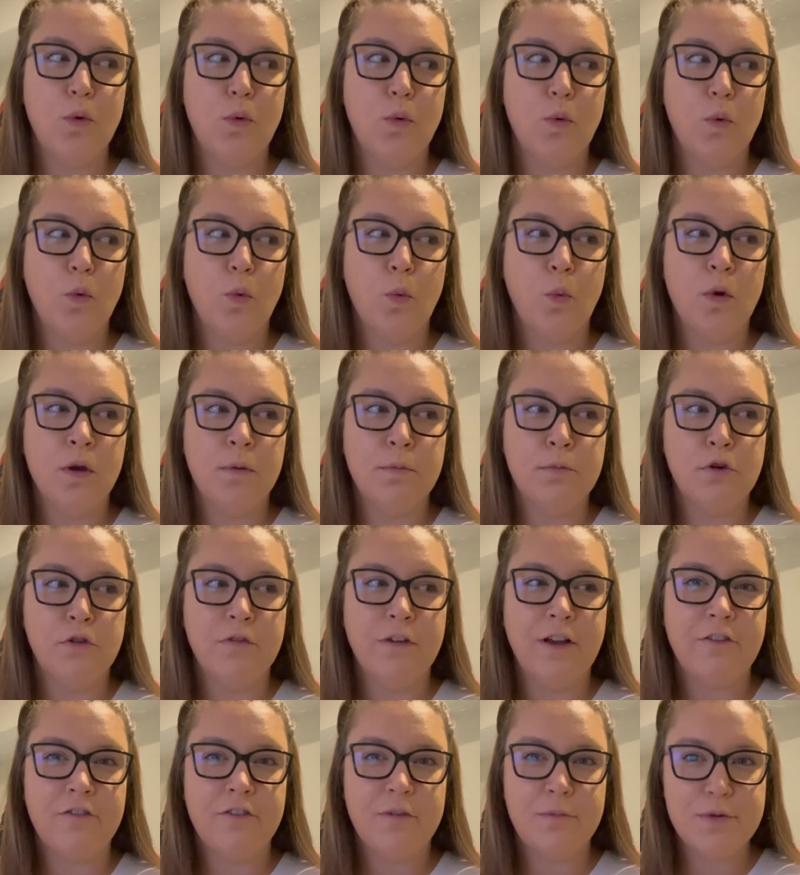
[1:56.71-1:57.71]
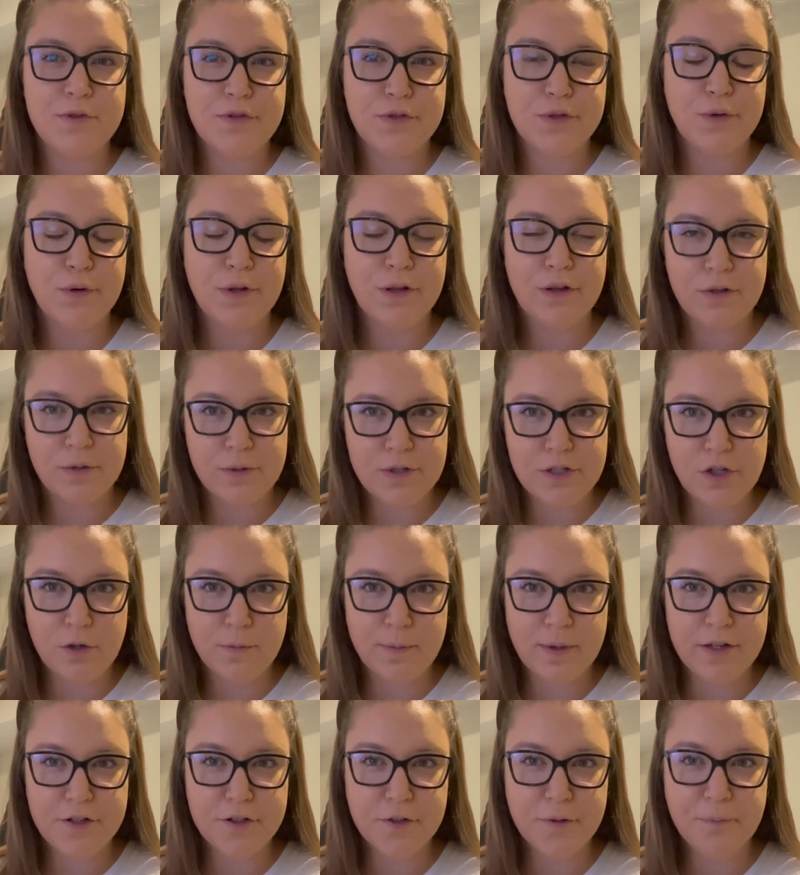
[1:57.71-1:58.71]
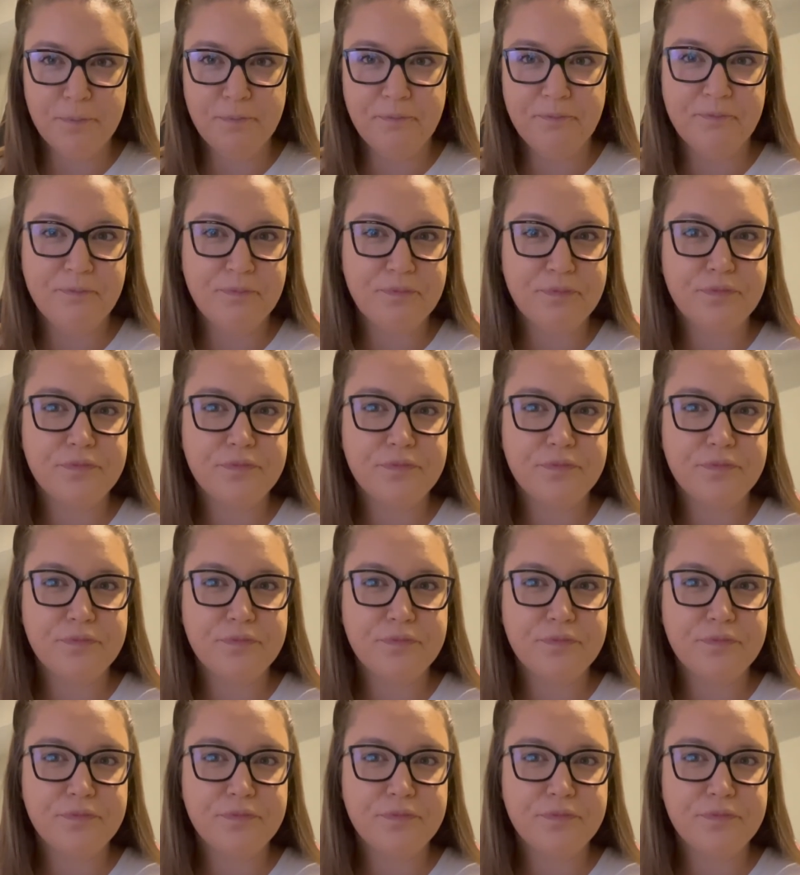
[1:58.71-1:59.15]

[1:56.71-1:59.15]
we're moving from a studio to a 2-bedroom,